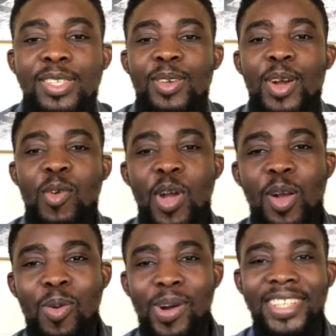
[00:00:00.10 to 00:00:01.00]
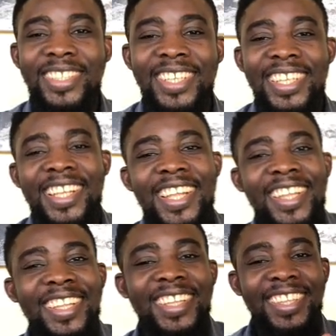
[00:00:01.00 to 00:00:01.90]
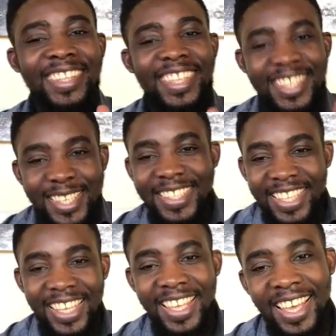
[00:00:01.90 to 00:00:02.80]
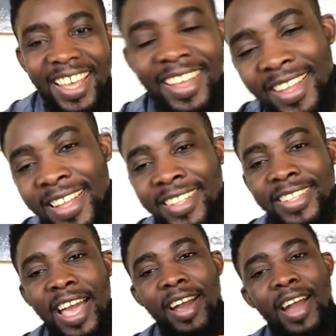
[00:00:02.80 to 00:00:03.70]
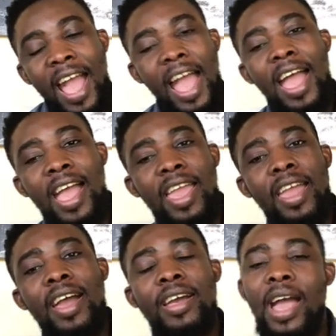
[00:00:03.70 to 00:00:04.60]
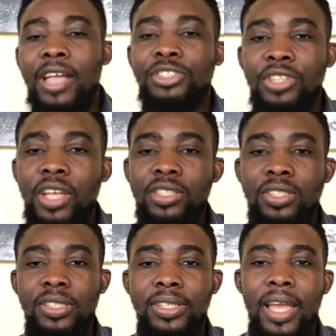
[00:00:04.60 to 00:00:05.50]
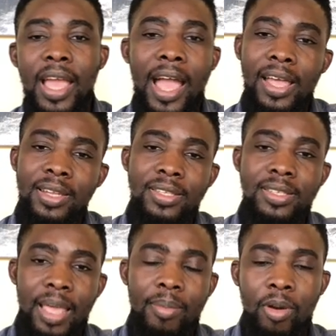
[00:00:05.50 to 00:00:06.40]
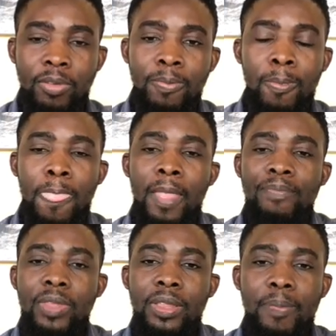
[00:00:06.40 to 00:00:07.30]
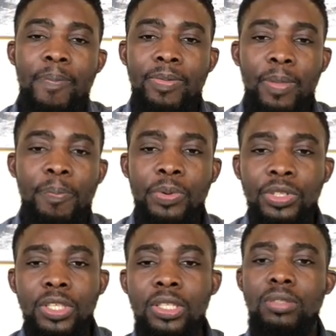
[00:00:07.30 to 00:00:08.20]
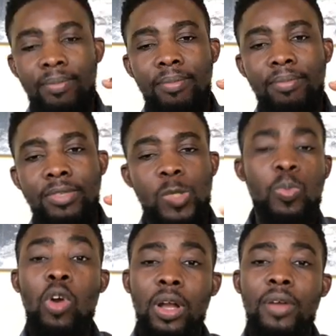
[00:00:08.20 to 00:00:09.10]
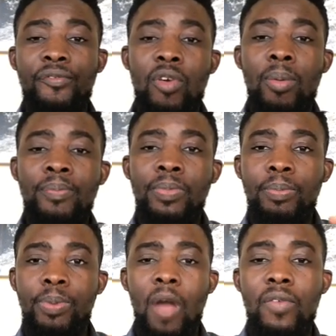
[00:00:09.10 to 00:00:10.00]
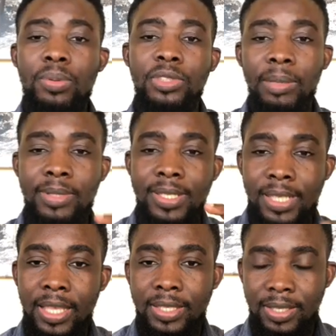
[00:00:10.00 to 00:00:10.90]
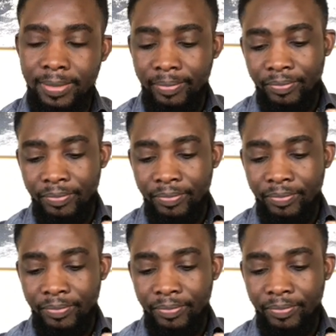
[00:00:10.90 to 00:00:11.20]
So a quick one. This is me here. Now, at church today, I had a sermon, and the preacher spoke from Proverbs chapter 6,